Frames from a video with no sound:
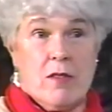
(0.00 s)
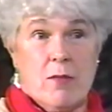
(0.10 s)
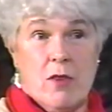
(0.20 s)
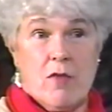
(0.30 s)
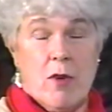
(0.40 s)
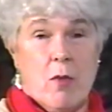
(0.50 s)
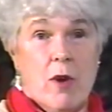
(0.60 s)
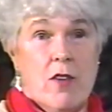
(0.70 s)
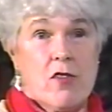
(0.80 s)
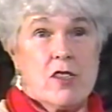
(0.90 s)
Word of mouth. When
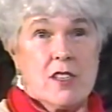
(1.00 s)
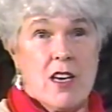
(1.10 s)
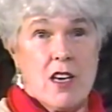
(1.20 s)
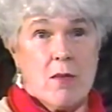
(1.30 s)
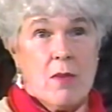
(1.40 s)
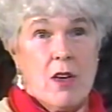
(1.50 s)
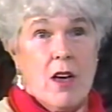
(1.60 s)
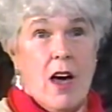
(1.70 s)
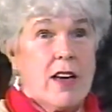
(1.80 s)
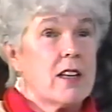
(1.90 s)
I first came,
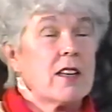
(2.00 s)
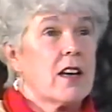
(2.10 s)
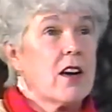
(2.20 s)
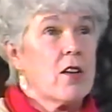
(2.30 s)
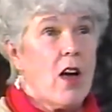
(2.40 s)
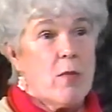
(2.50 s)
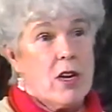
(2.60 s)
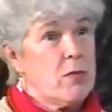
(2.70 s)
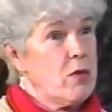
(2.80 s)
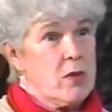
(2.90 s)
I didn't care how
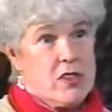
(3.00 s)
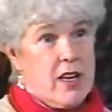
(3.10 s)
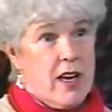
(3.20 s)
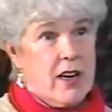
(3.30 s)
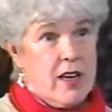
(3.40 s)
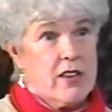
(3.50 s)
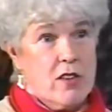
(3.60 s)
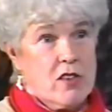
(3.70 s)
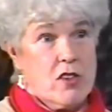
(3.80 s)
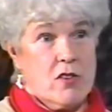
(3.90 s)
many pupils I had. I had
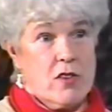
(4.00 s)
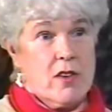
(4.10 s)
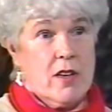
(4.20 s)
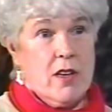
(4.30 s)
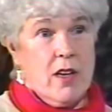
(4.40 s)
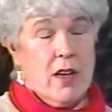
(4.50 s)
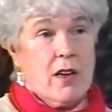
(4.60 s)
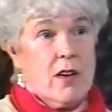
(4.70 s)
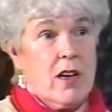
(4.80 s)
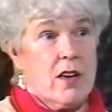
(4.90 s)
young children,
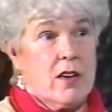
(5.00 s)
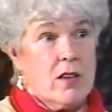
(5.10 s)
and